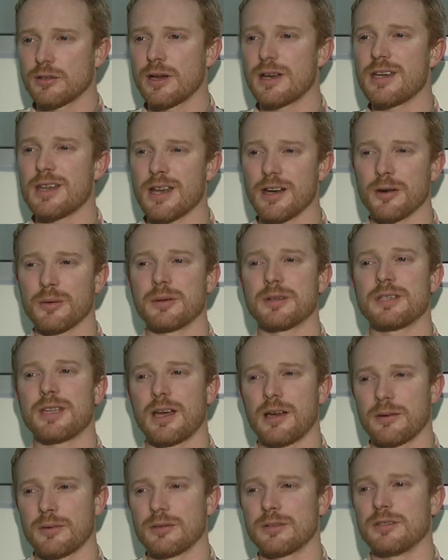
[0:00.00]
try and narrow it
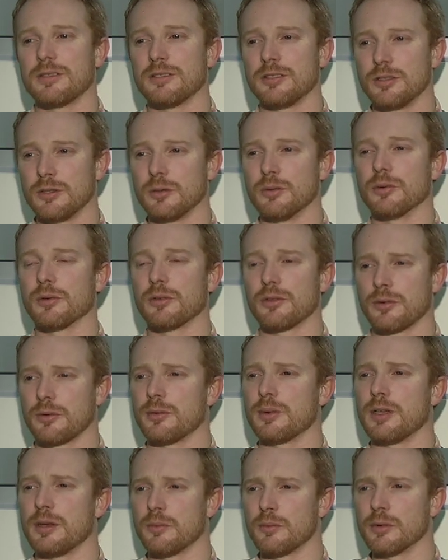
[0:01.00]
down to 2 or
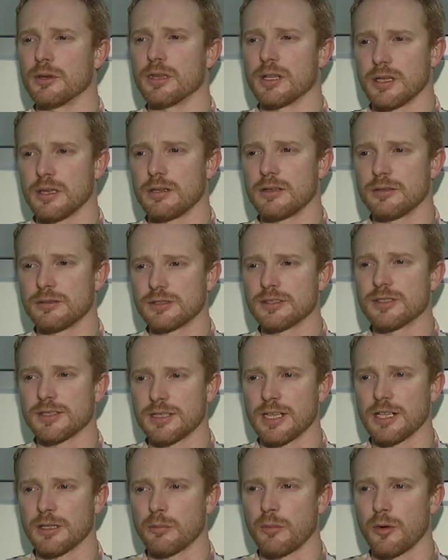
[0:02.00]
3 really
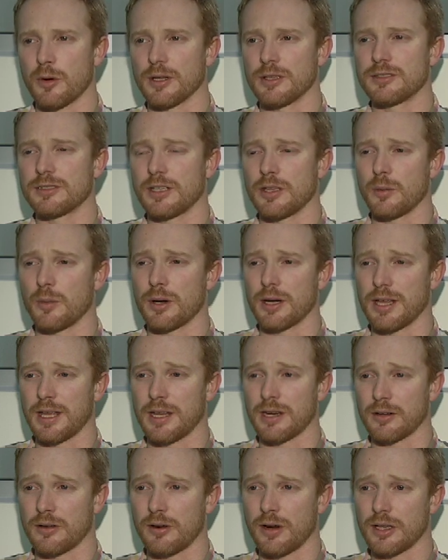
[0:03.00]
succinct points that you want to
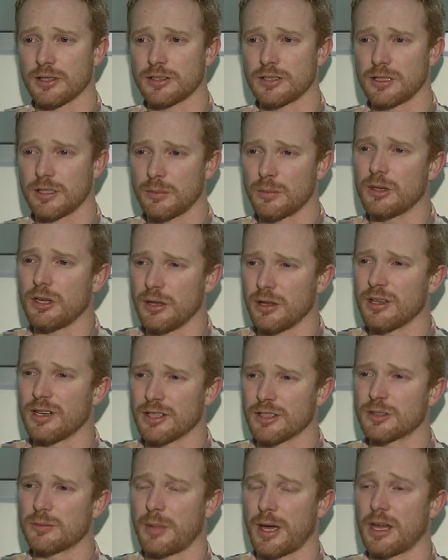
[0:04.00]
get across to them, and you can
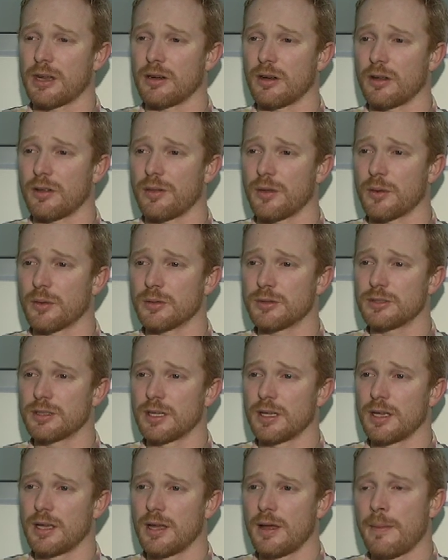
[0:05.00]
expand on those.
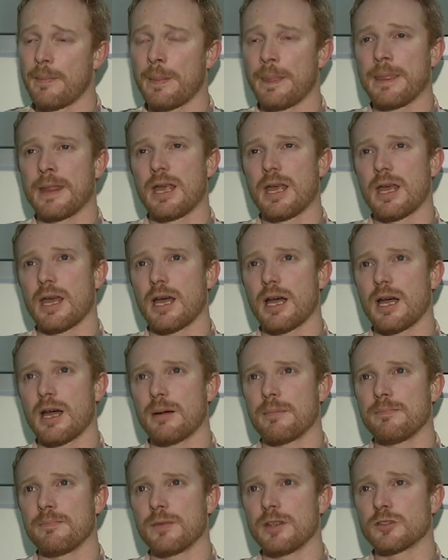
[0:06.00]

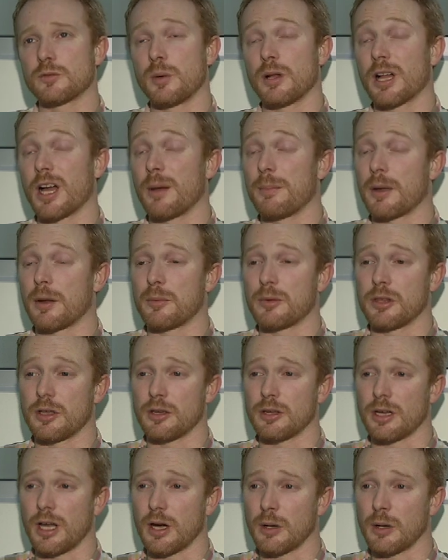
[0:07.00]
As well, coming up with a good